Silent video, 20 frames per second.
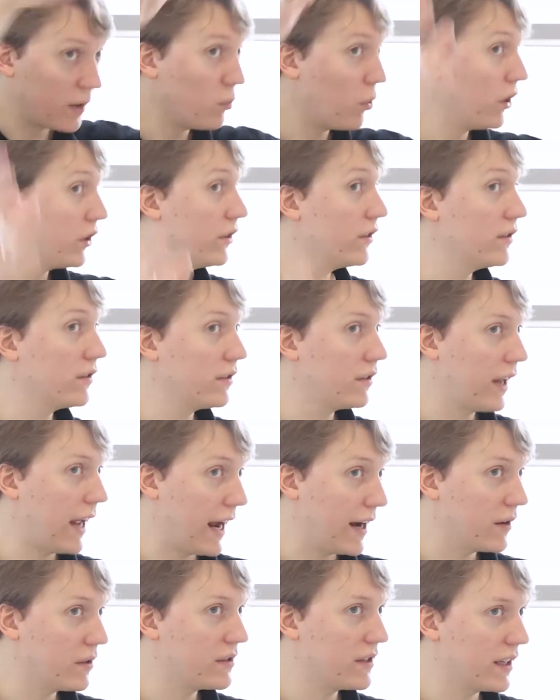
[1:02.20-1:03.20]
in one
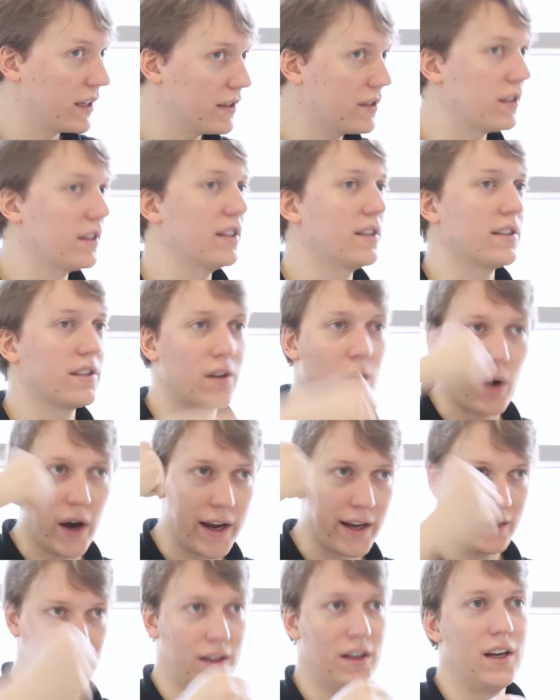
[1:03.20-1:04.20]
housing, so this is
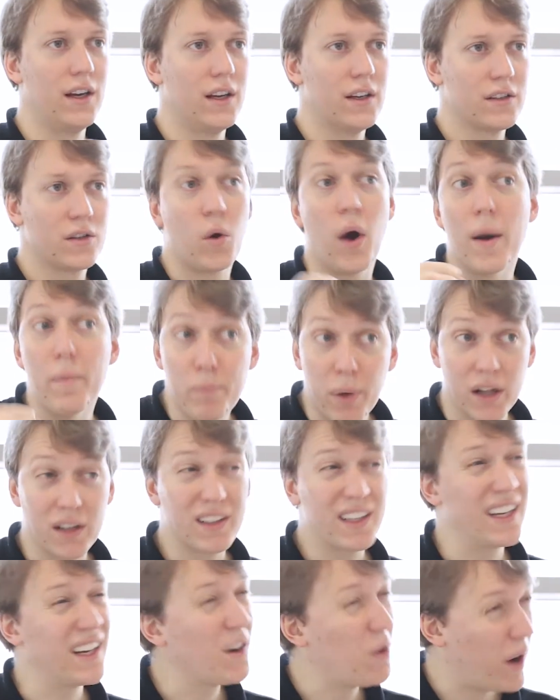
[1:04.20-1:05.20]
quite, it's quite
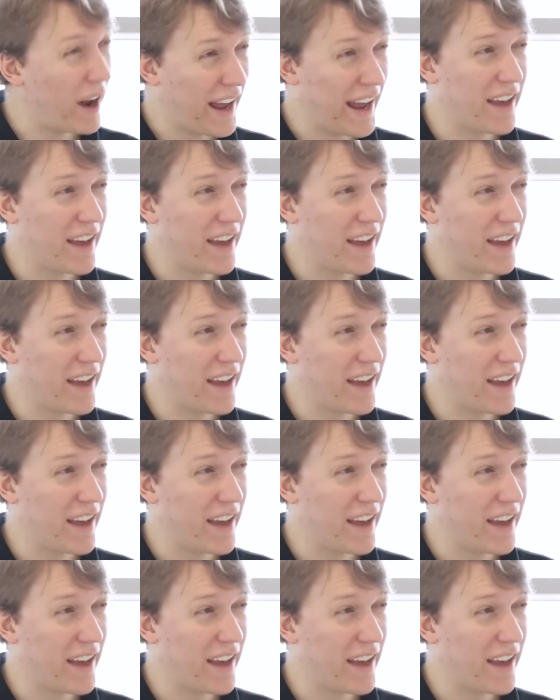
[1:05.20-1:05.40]
bulky, quite